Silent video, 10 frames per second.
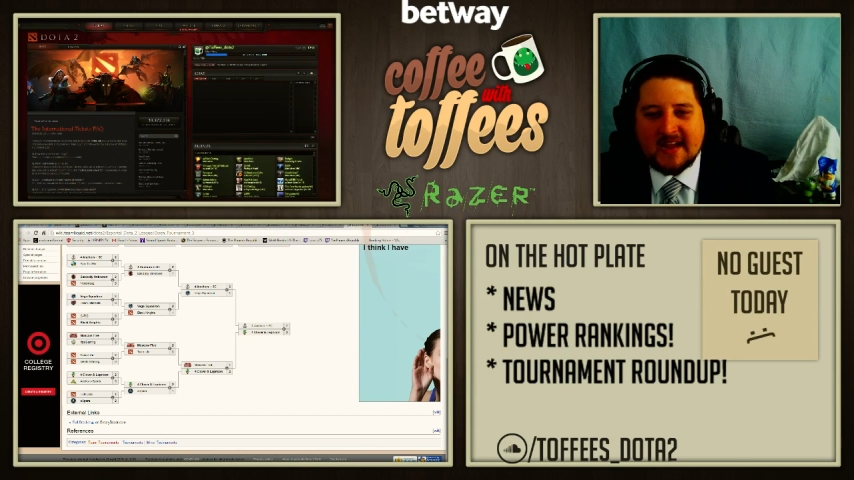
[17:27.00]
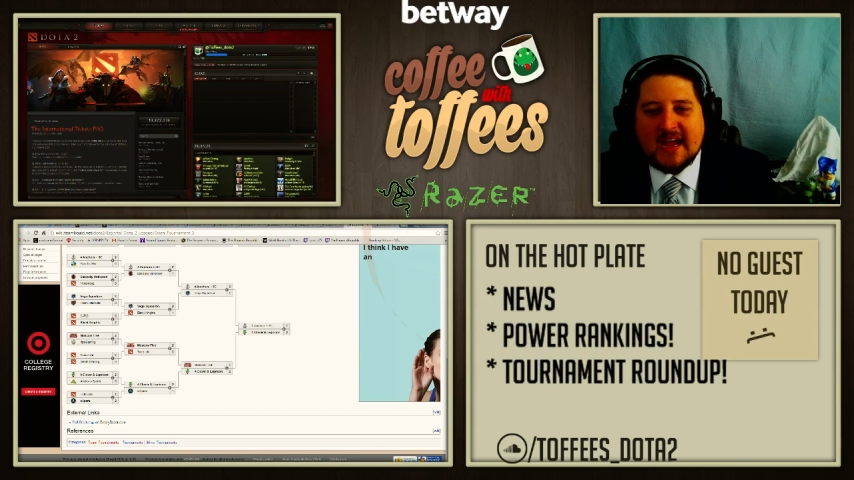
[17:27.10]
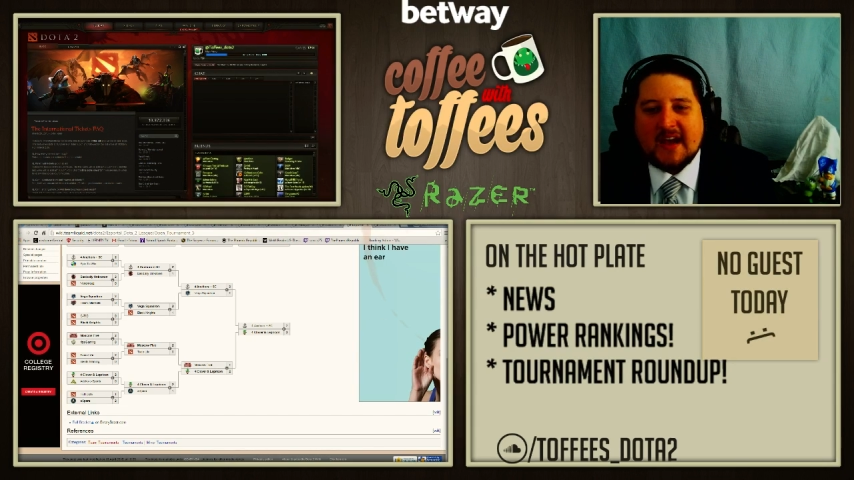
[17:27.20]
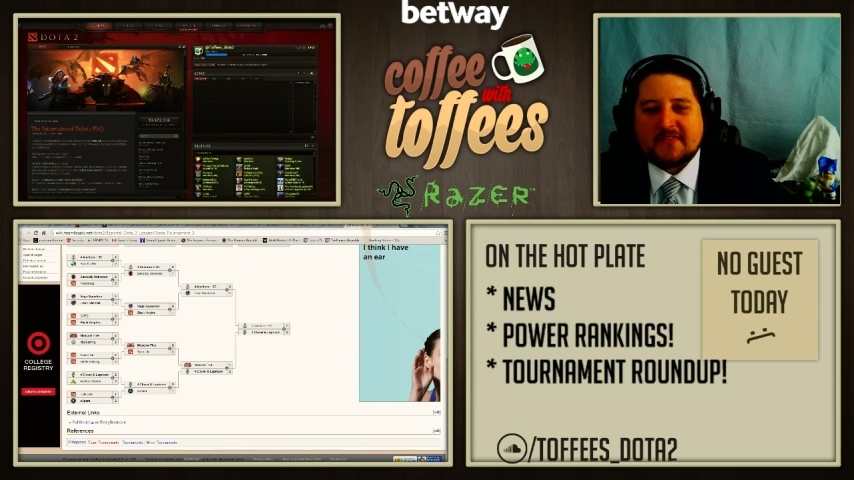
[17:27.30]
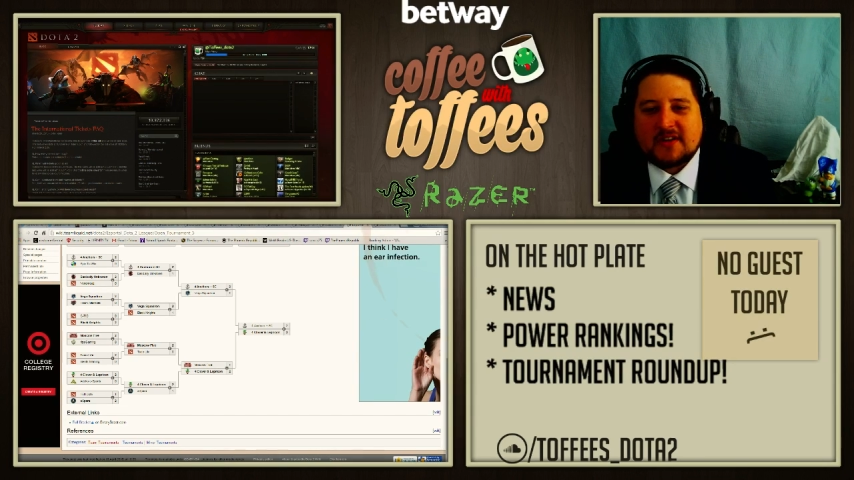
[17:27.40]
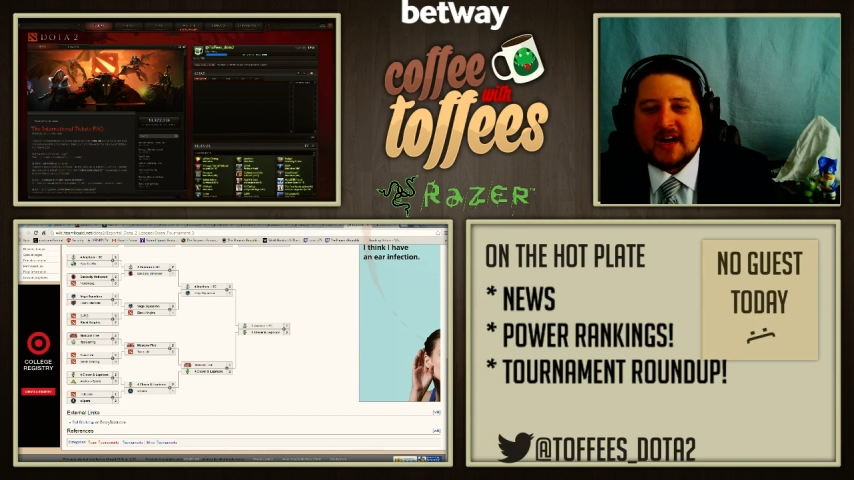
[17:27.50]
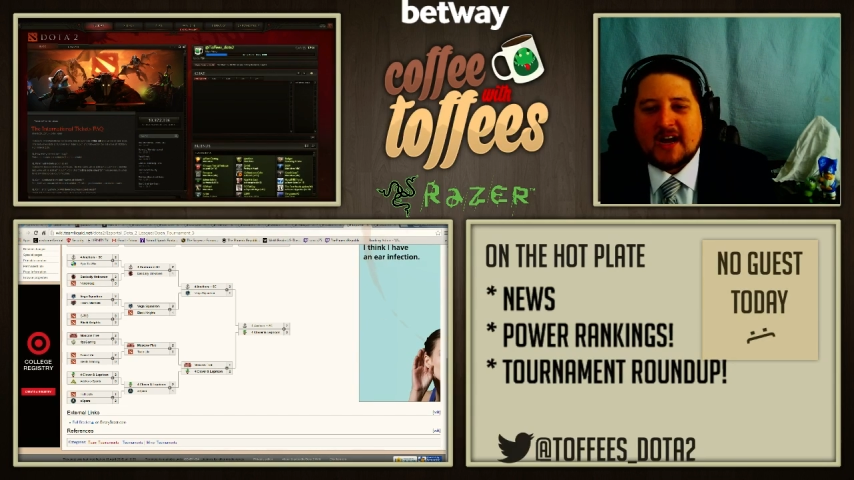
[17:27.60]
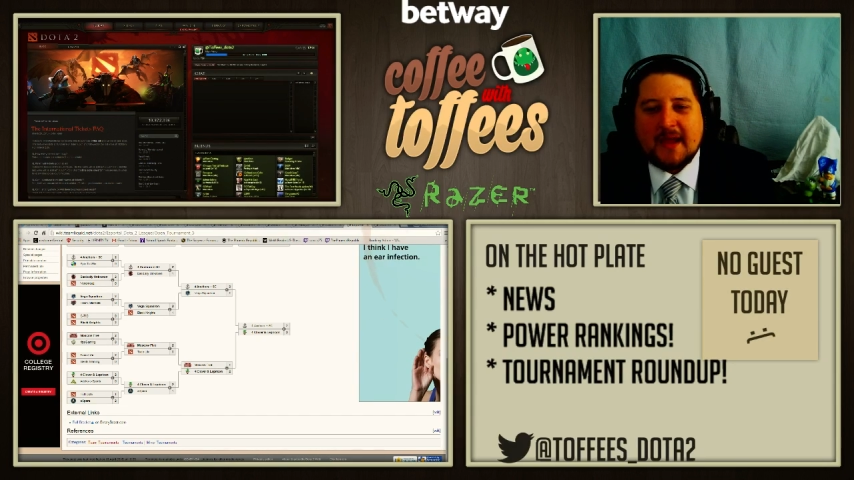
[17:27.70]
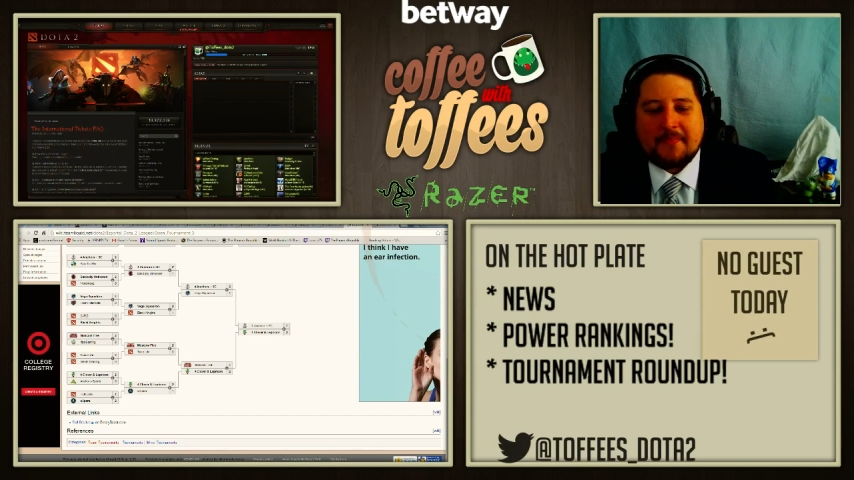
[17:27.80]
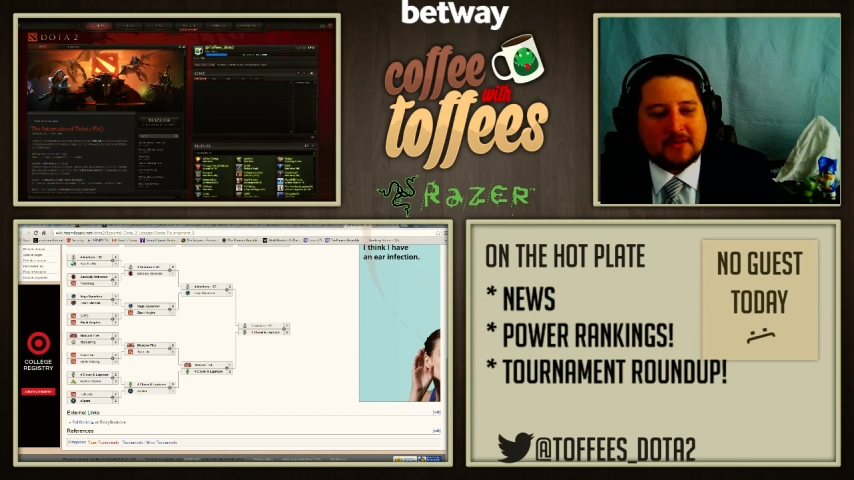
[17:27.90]
after a
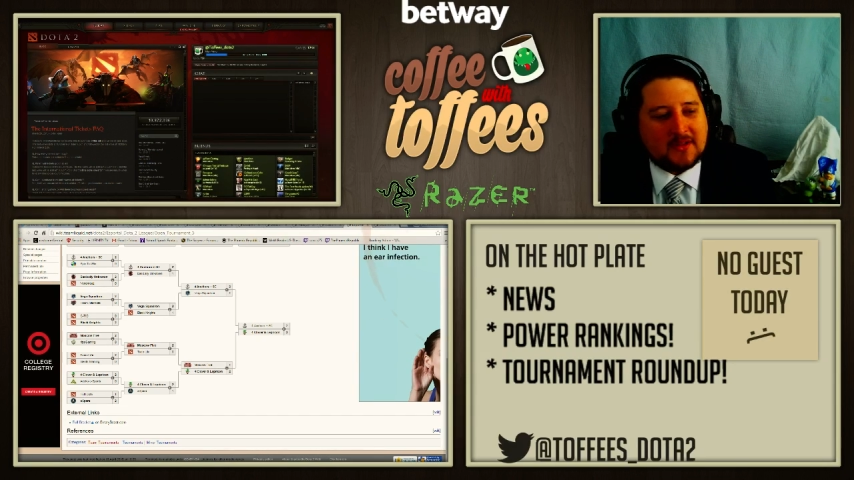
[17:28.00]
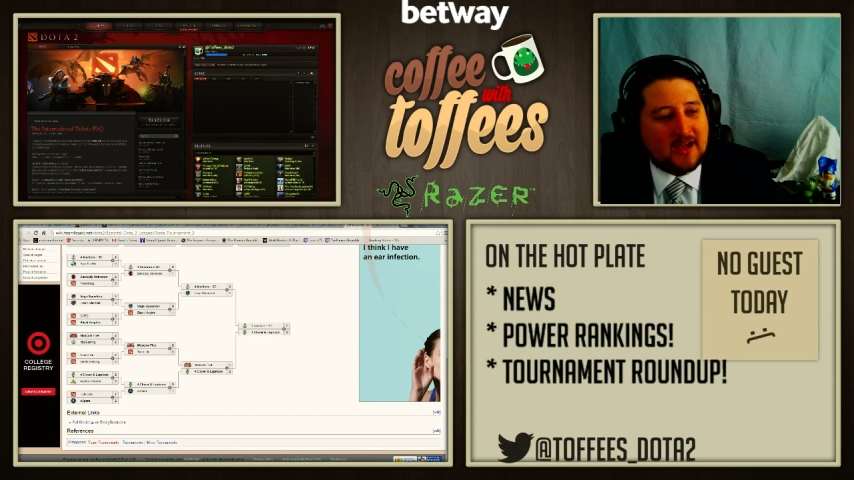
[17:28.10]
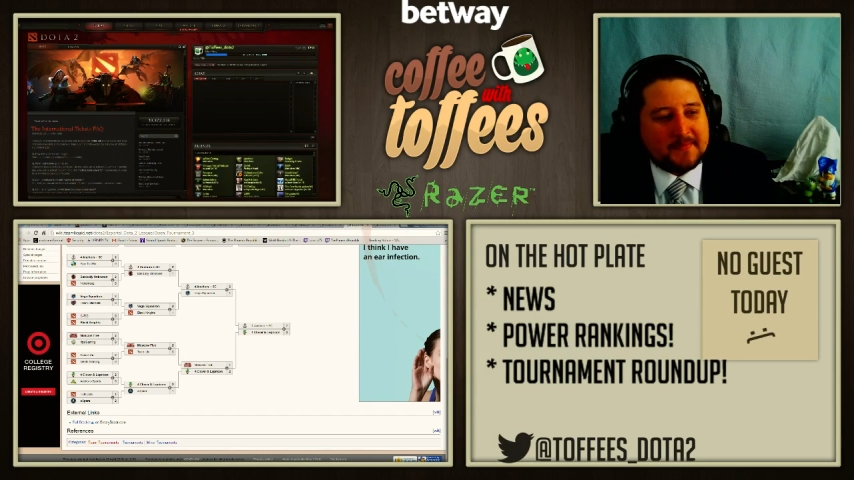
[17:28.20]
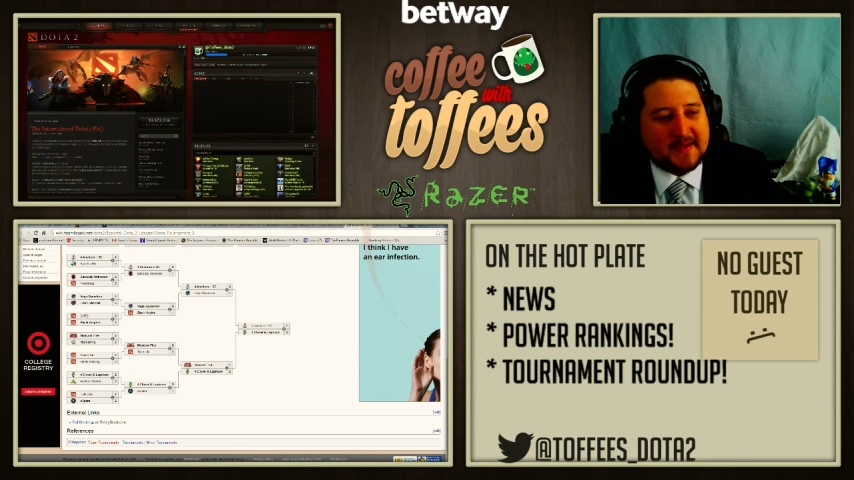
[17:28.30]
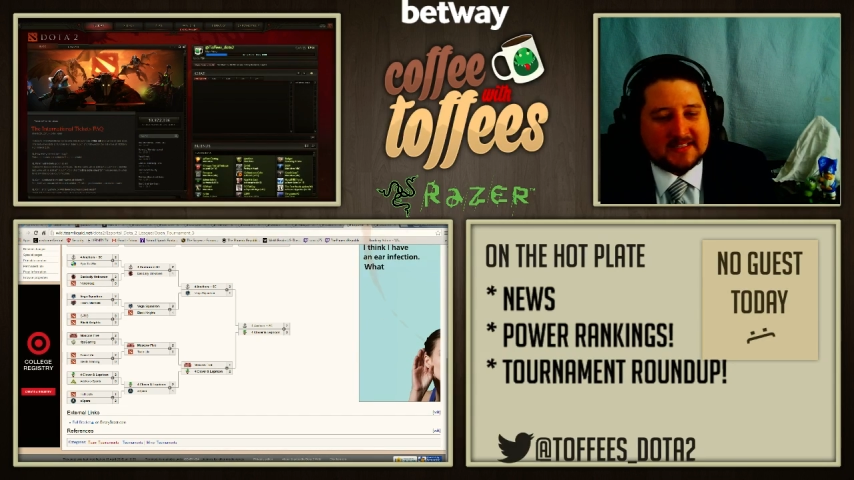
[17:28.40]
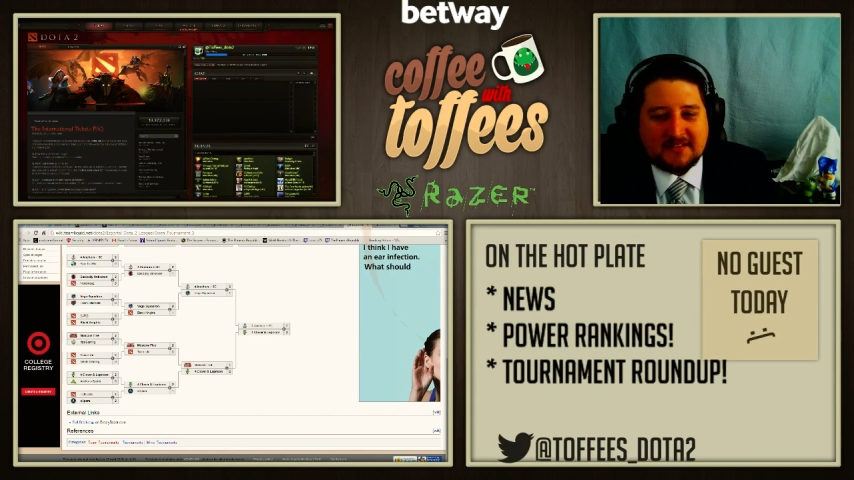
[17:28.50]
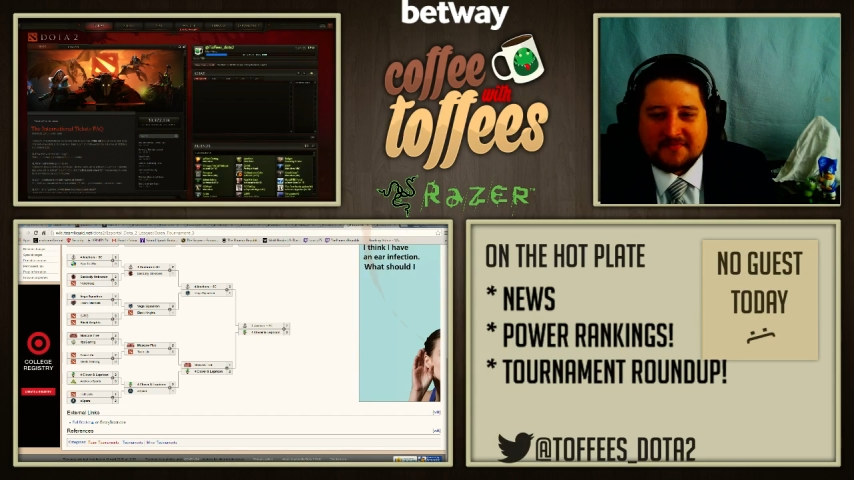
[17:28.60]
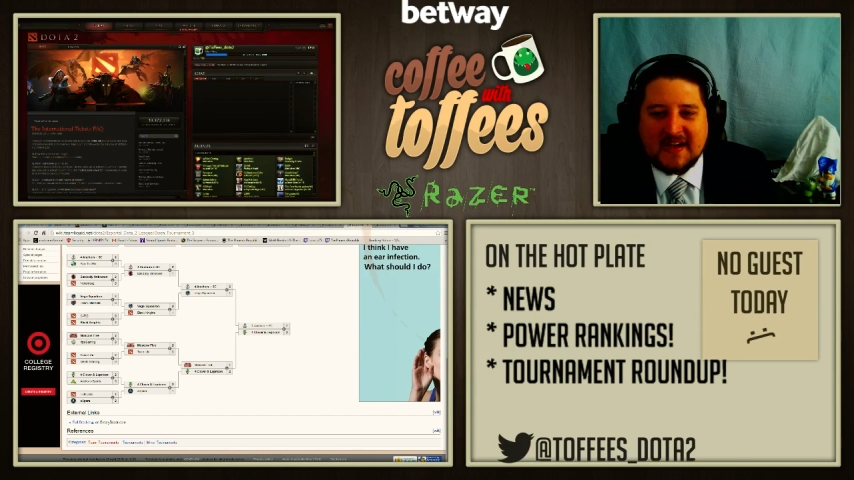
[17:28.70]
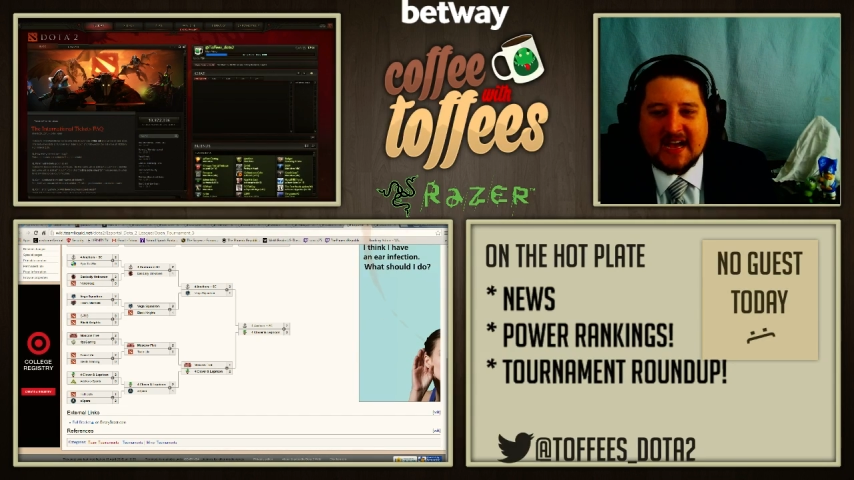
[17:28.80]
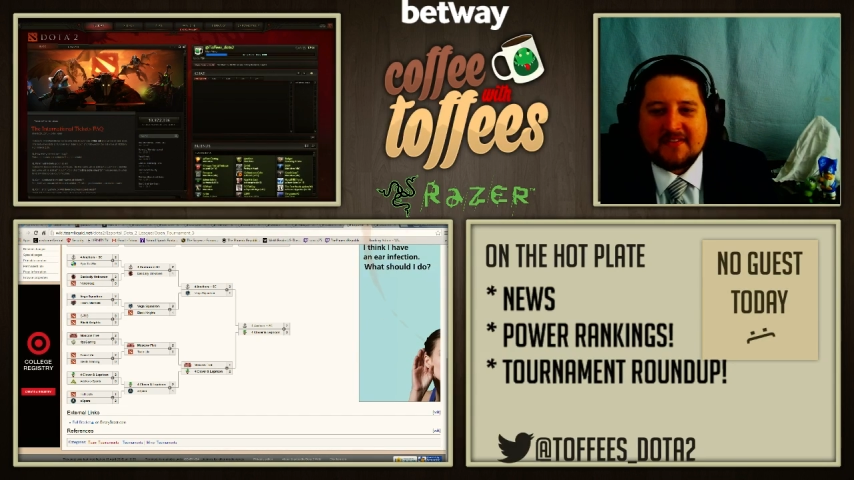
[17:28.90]
hyper long best of
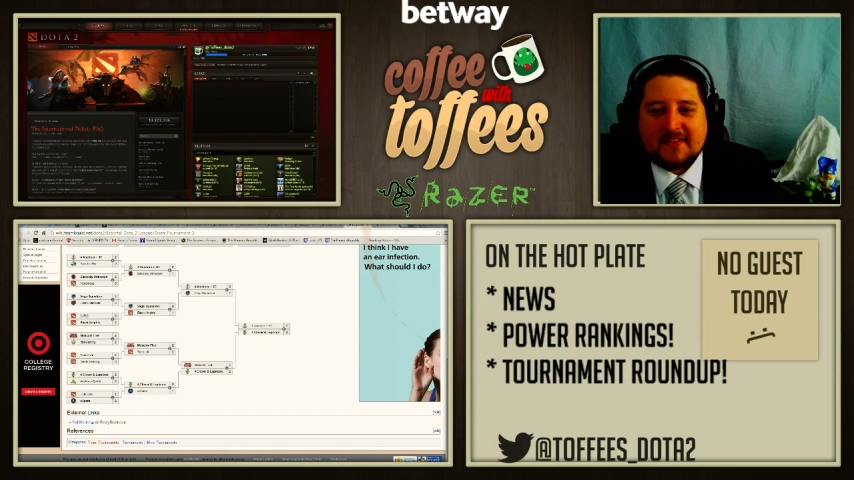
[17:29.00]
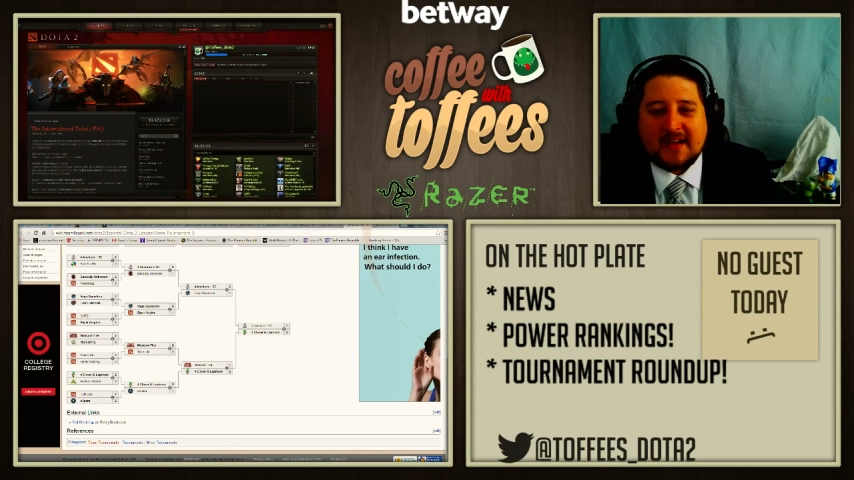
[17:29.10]
five.